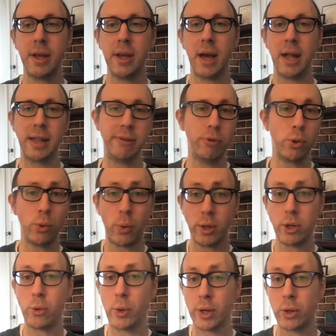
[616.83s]
I'll leave you with one
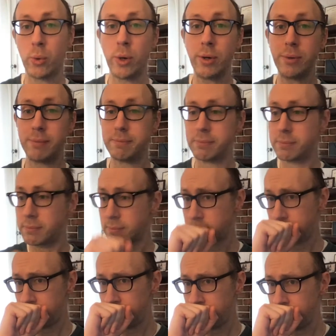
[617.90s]
quick quote,
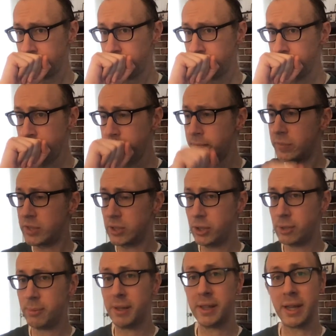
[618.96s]
excuse
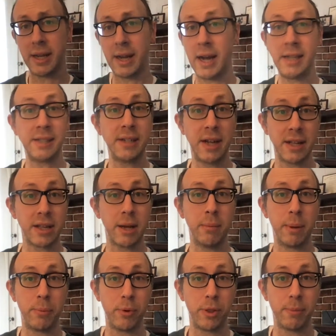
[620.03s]
me, that I did not come
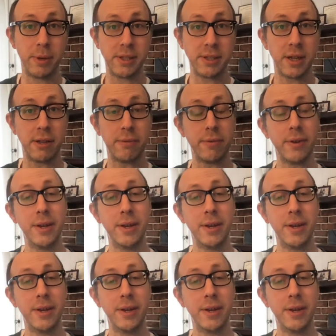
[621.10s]
up with myself,